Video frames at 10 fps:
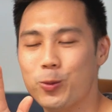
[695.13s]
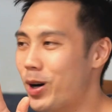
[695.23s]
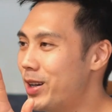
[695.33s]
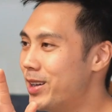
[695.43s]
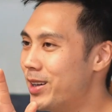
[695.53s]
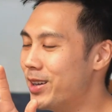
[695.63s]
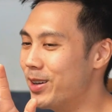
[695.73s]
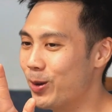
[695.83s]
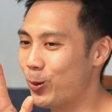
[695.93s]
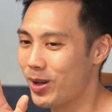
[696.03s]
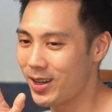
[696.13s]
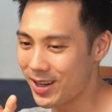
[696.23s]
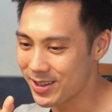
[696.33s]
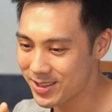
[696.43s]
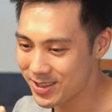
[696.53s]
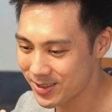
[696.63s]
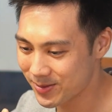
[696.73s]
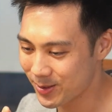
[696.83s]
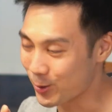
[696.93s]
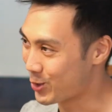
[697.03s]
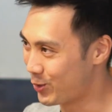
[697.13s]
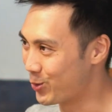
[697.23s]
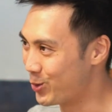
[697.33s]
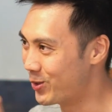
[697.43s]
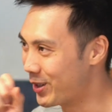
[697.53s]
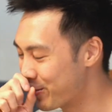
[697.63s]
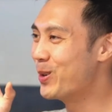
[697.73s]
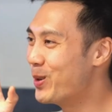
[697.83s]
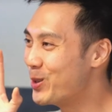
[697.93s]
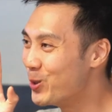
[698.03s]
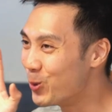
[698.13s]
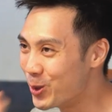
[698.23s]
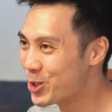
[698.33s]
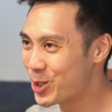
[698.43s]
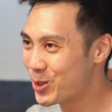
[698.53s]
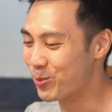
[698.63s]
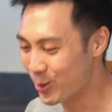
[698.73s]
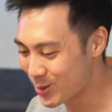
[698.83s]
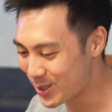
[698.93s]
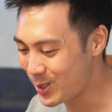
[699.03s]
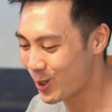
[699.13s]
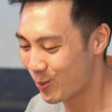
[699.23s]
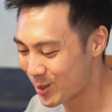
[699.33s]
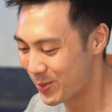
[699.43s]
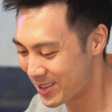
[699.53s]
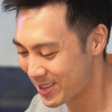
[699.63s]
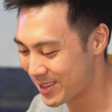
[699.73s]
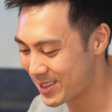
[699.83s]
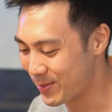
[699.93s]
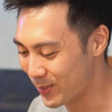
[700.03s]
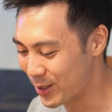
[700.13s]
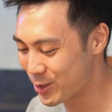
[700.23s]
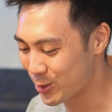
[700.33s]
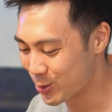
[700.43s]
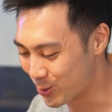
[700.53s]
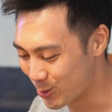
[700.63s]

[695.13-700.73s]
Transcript: one last question to you, right? What do you wish most e-commerce businesses in Malaysia should